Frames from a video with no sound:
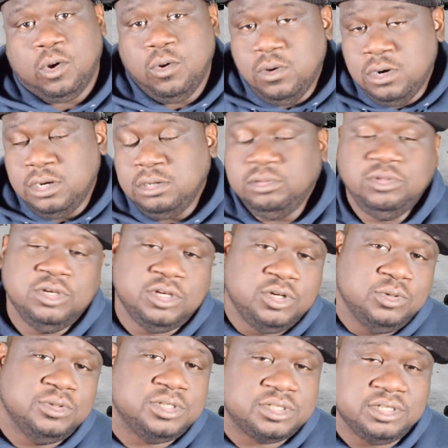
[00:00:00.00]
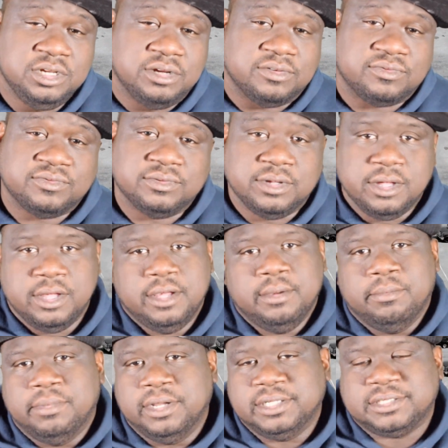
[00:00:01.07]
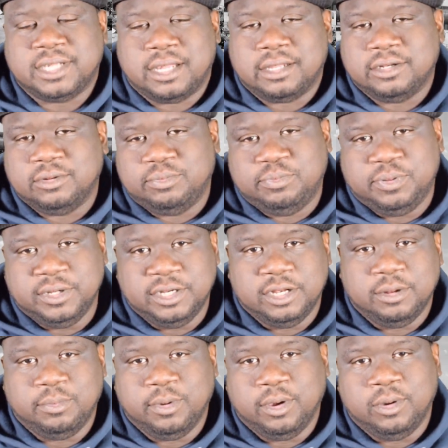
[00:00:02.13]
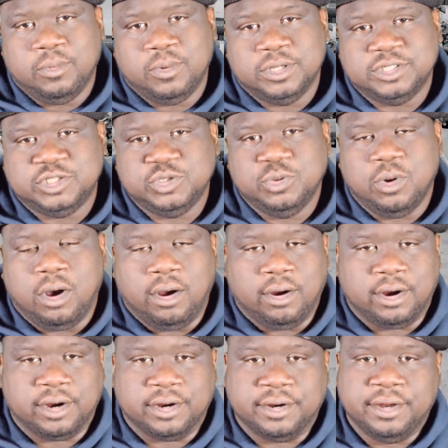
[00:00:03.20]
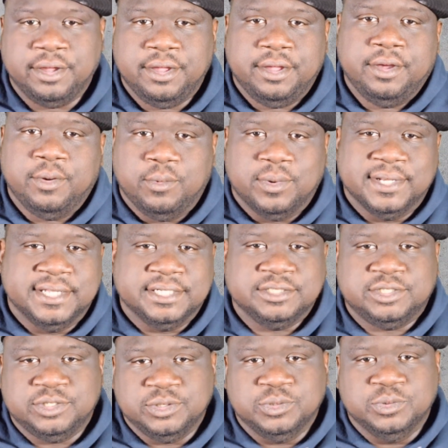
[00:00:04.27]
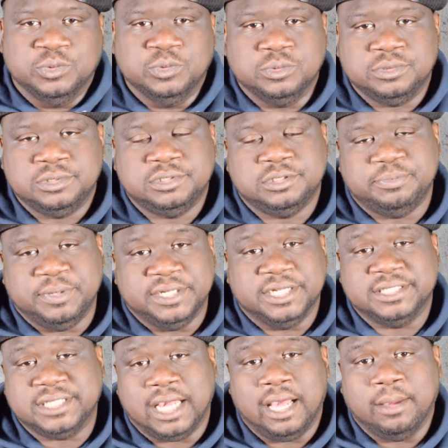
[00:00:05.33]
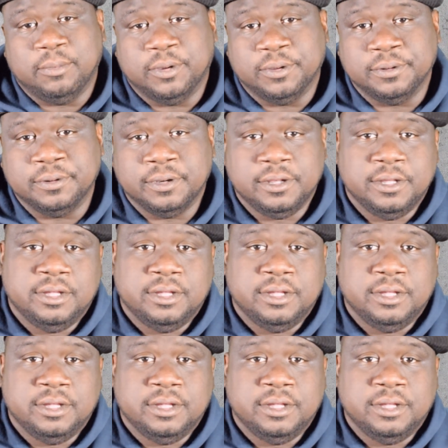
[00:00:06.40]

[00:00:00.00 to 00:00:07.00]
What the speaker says: Or you can do it yourself. But it's all dependent upon what you are willing to spend the time on.